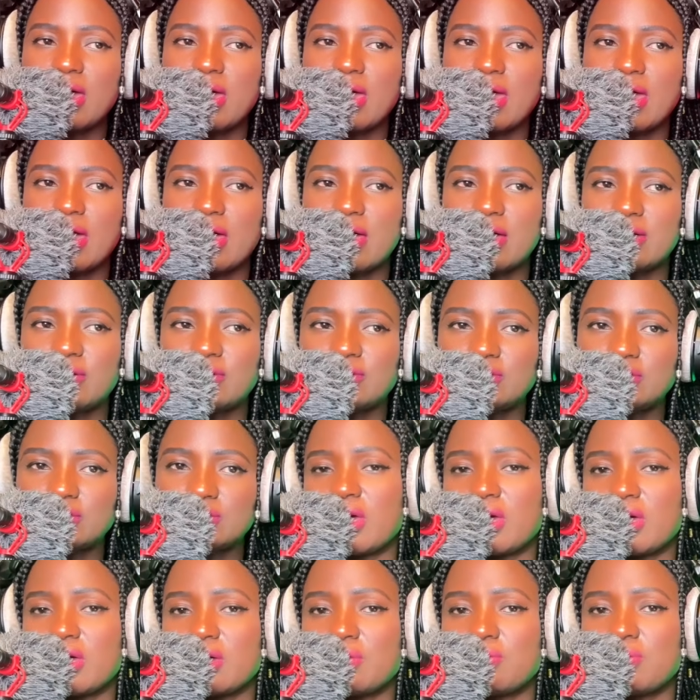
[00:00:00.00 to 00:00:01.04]
and
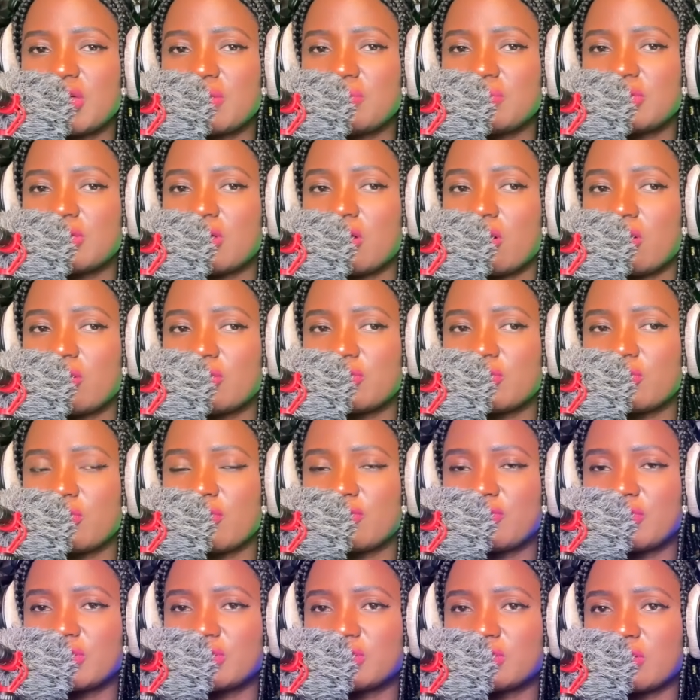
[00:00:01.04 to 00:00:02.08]
maybe the author
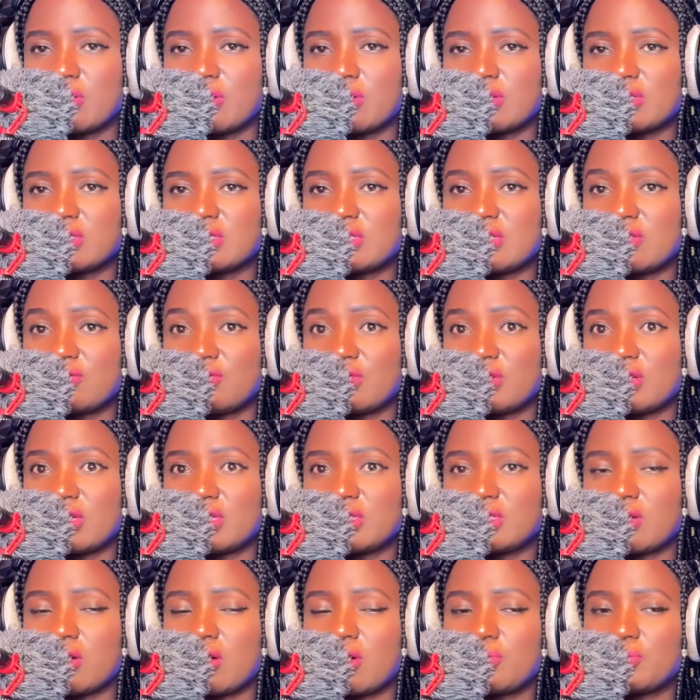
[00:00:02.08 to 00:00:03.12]
of the song is leaving
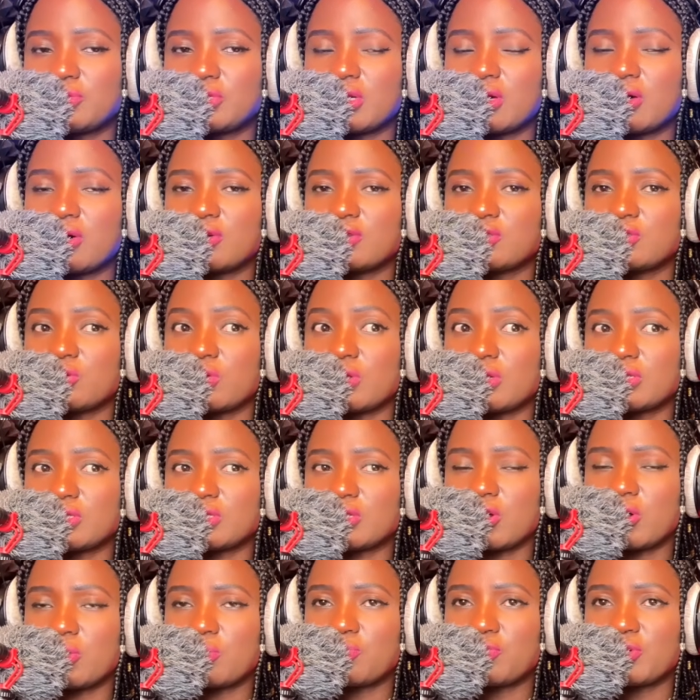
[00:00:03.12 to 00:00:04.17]
it up to us to
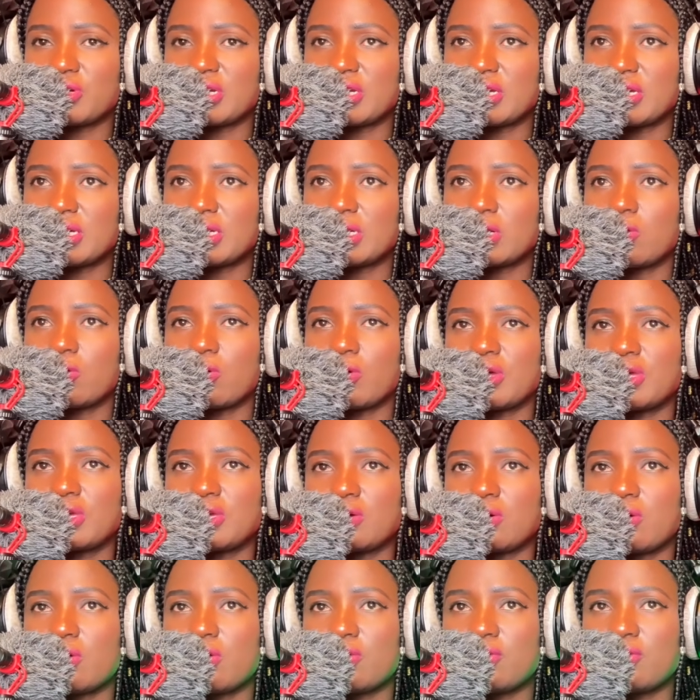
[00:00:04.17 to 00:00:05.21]
interpret it, or
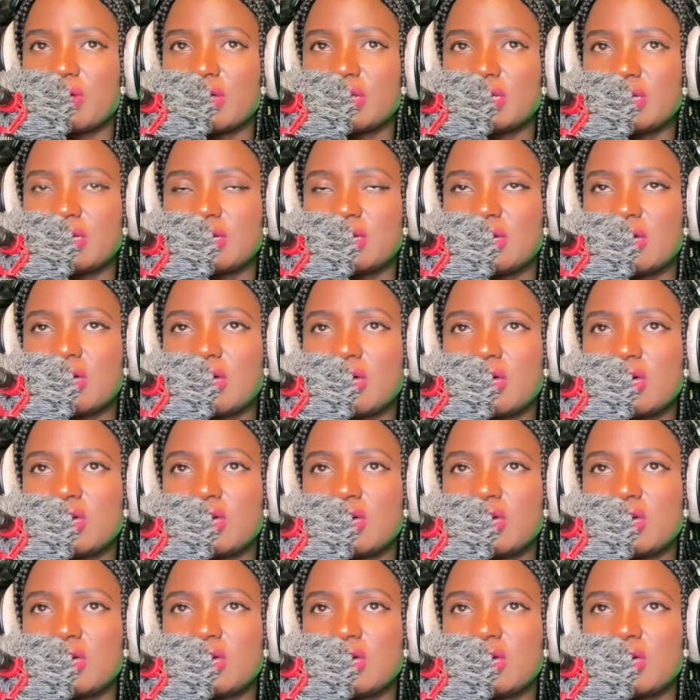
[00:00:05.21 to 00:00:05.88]
he already